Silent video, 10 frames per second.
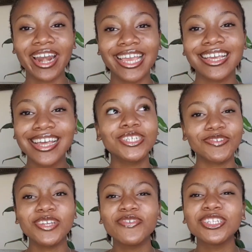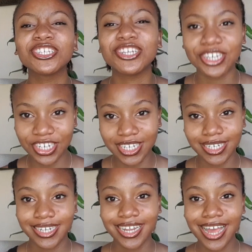Like, different. It feels good.
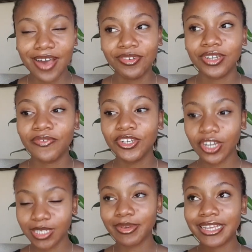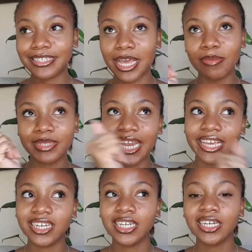I finished writing my exams
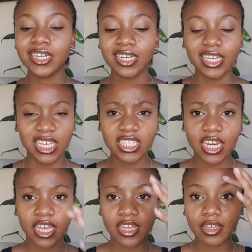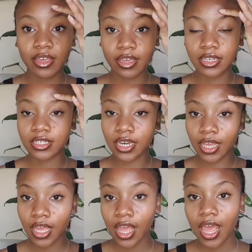like yesterday. Yeah,
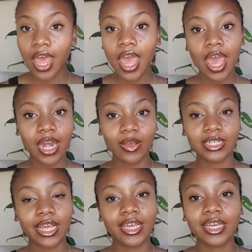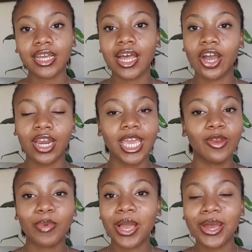yesterday. And I was like, I gotta
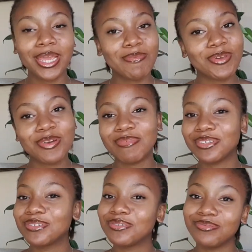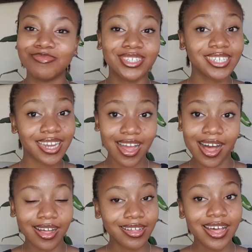get, I gotta get back on my Zoom,
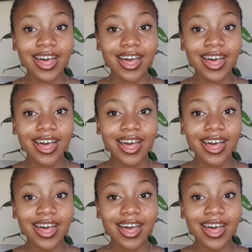child.